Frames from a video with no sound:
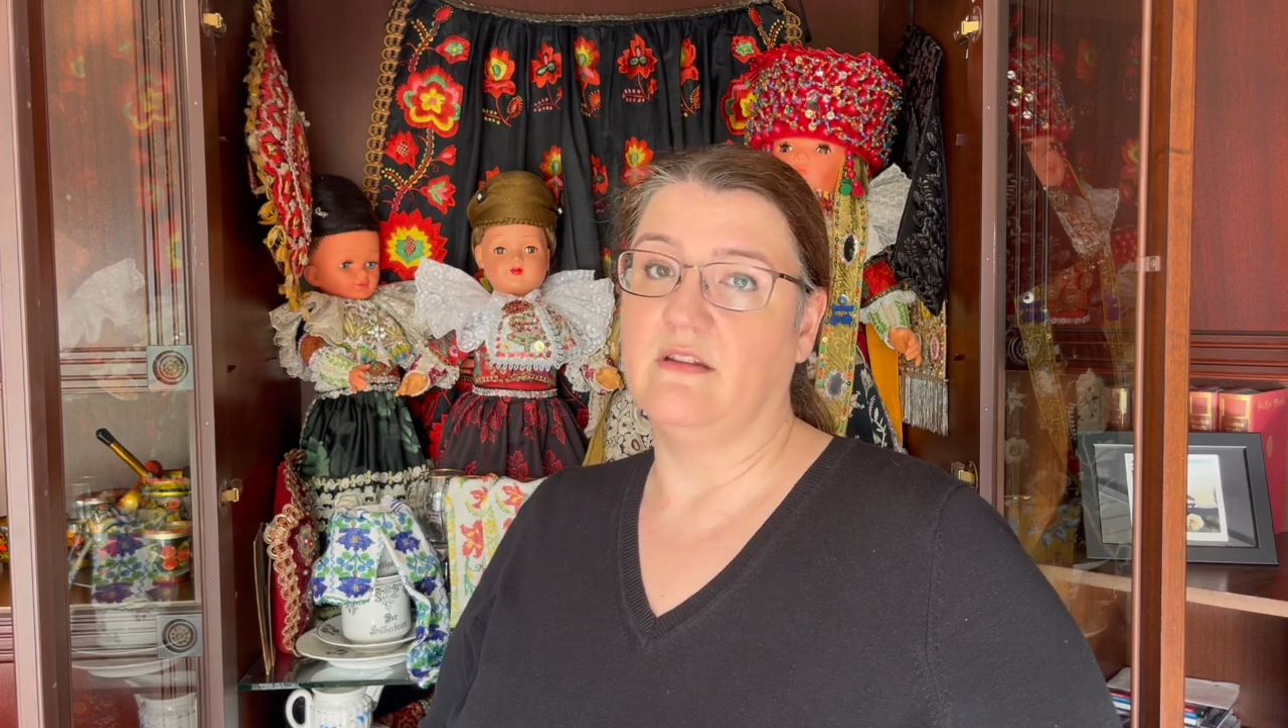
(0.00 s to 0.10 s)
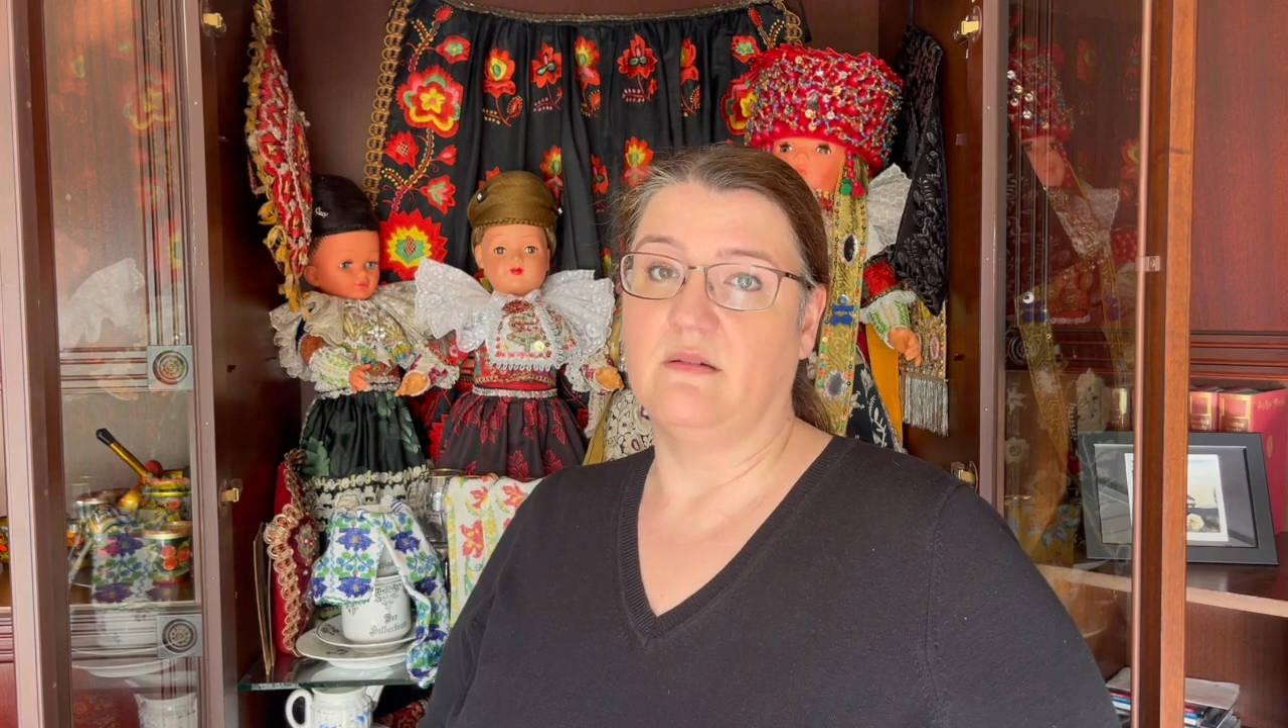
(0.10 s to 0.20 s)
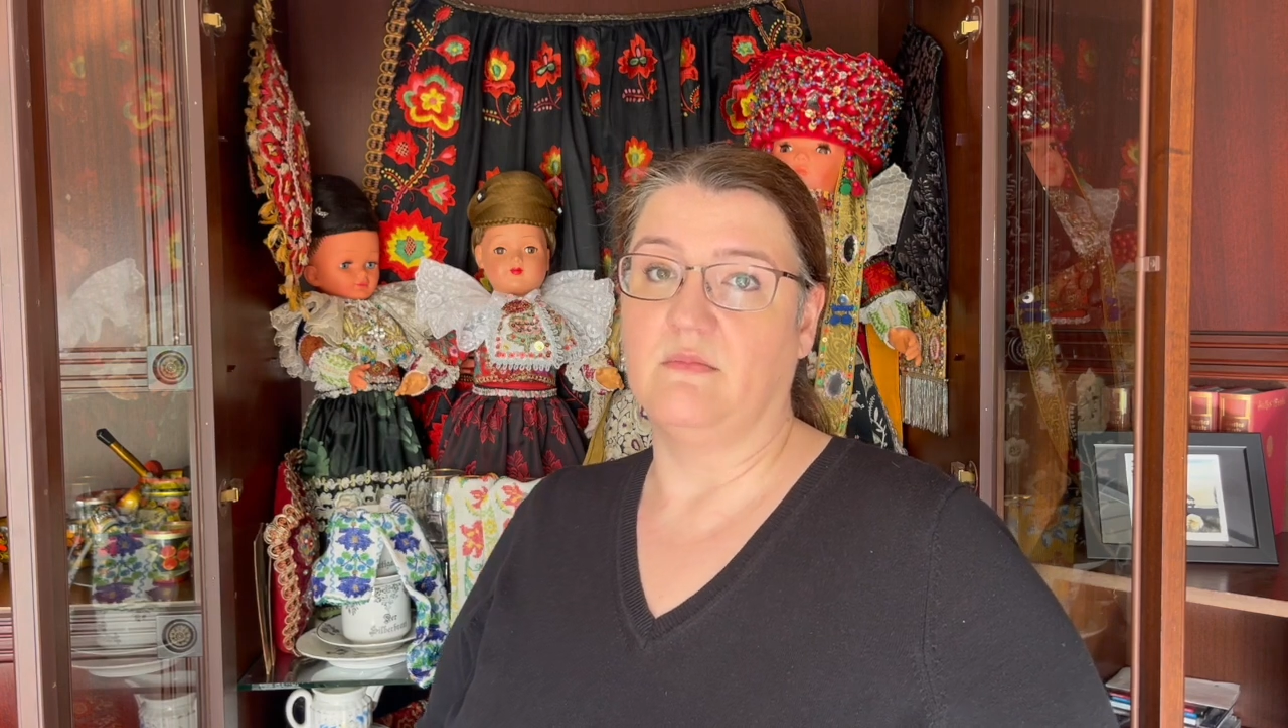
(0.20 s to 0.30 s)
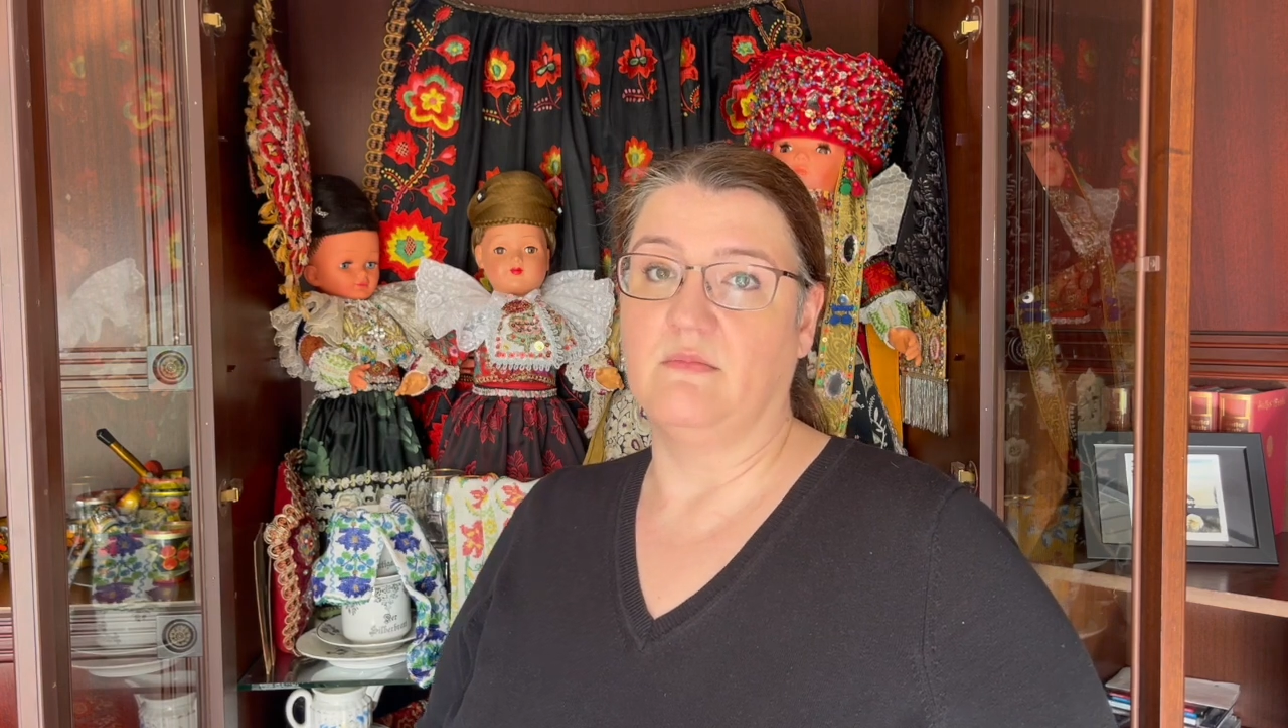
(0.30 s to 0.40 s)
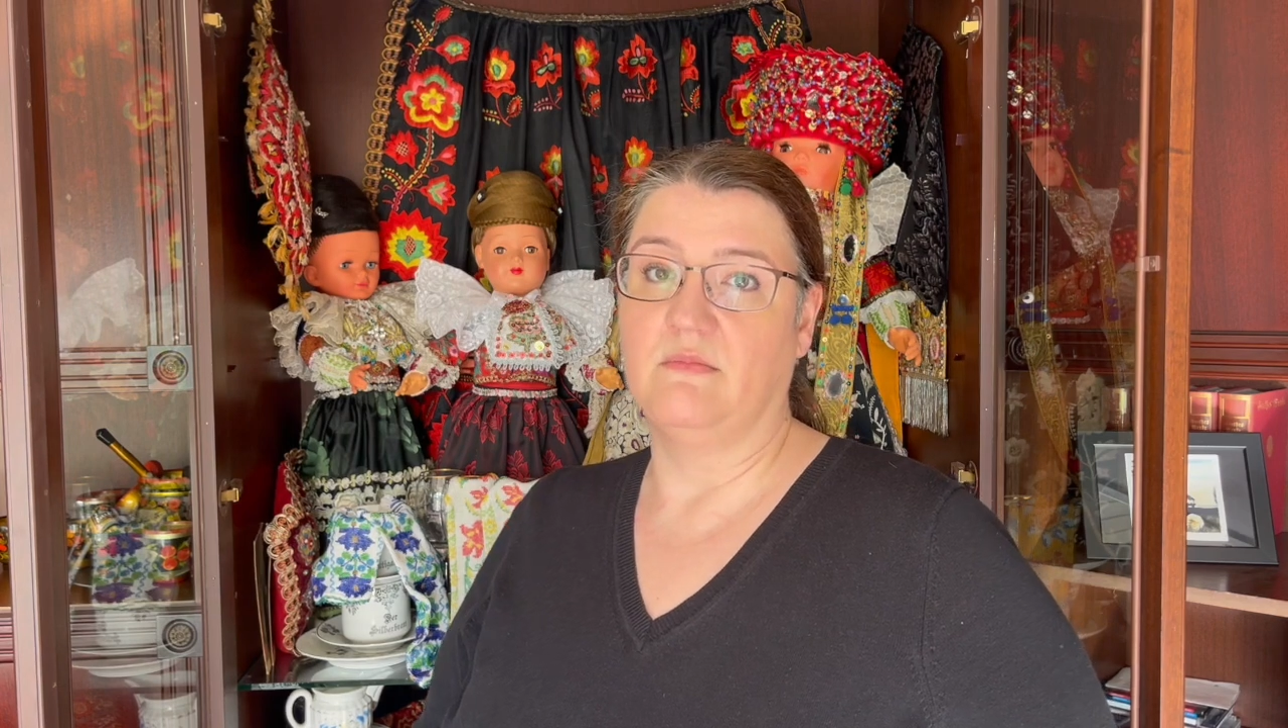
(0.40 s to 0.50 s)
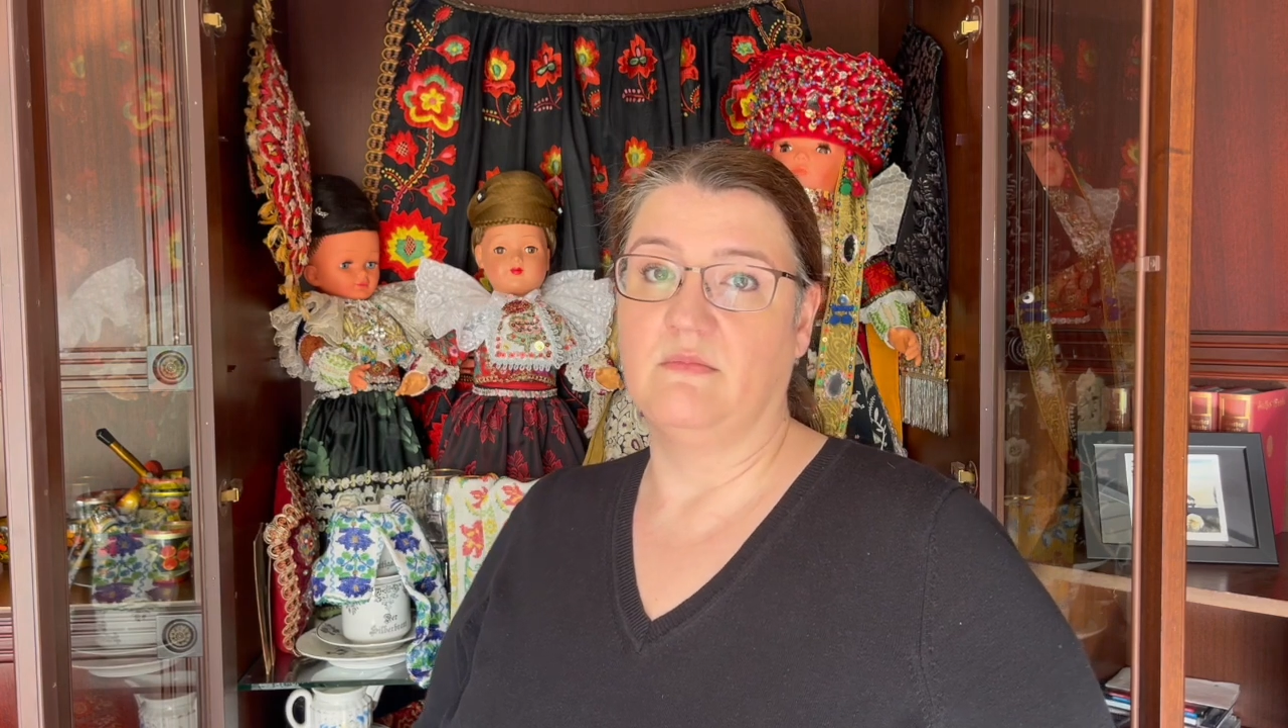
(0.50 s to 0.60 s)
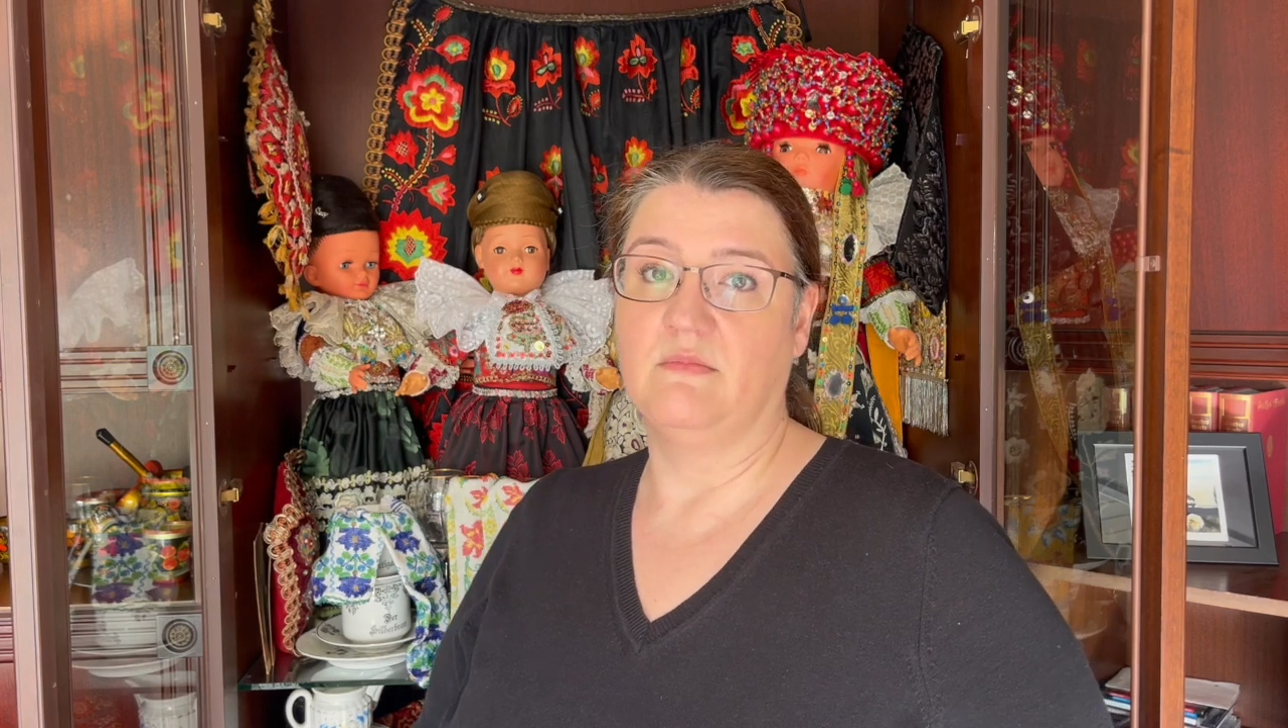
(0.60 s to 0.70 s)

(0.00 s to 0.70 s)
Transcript: them,